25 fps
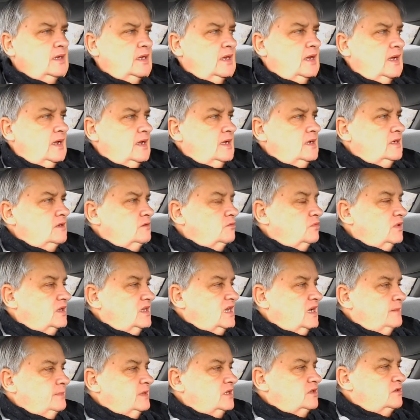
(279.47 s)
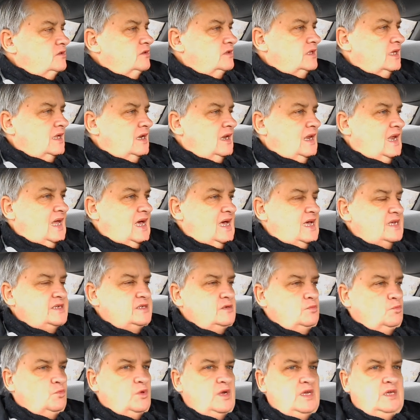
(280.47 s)
And we're coming to the
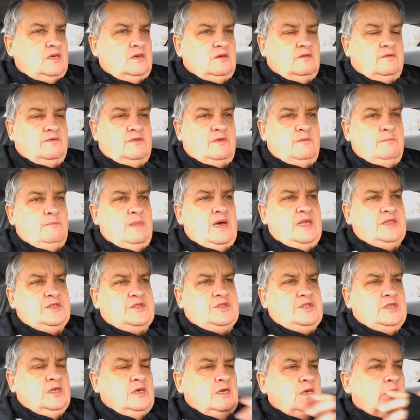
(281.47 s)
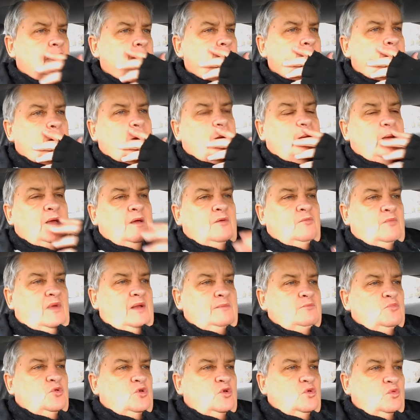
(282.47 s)
last week of the month.
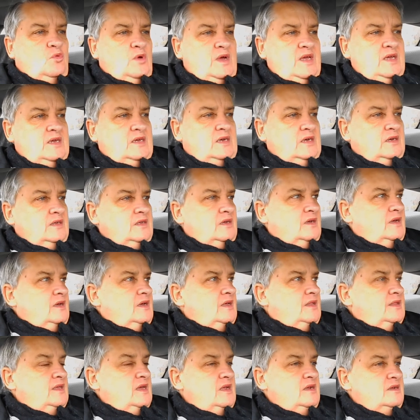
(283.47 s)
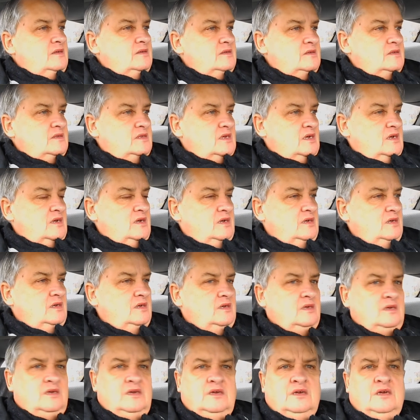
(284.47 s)
One more week, and then
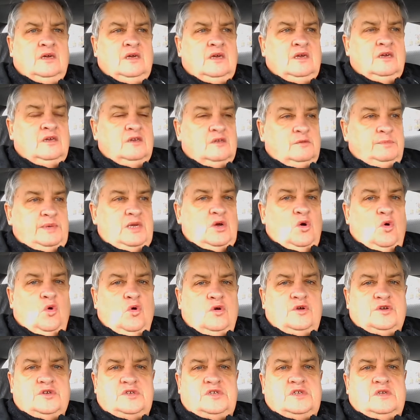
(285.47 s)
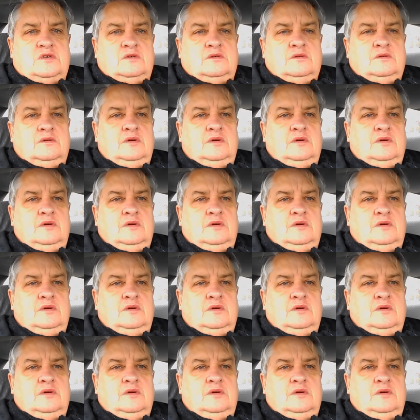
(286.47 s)
it'll be August.